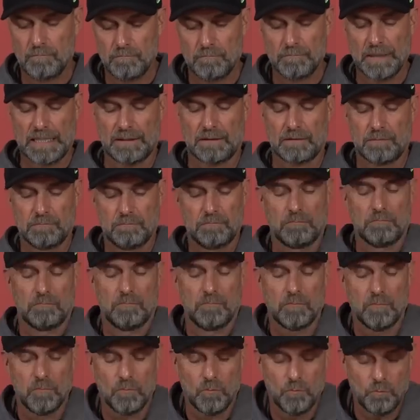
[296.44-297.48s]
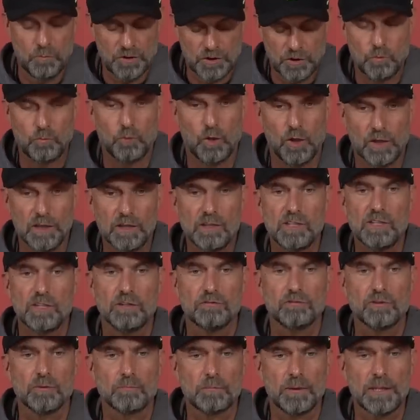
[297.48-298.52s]
But with the quality
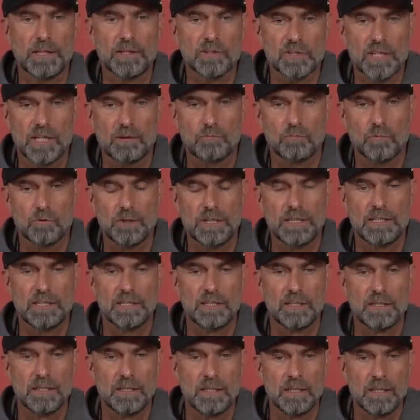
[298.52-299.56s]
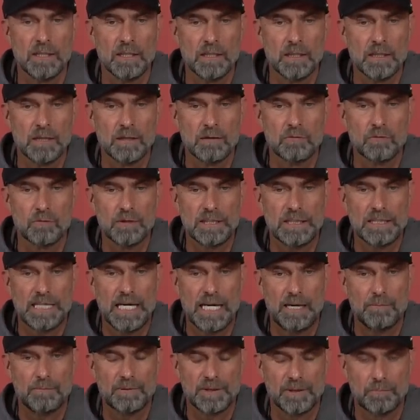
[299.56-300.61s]
of the players, I'm really, really
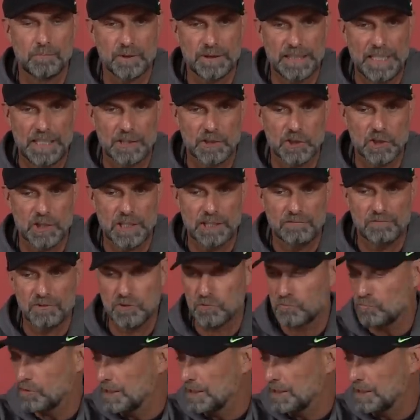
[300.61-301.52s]
happy. The potential they have is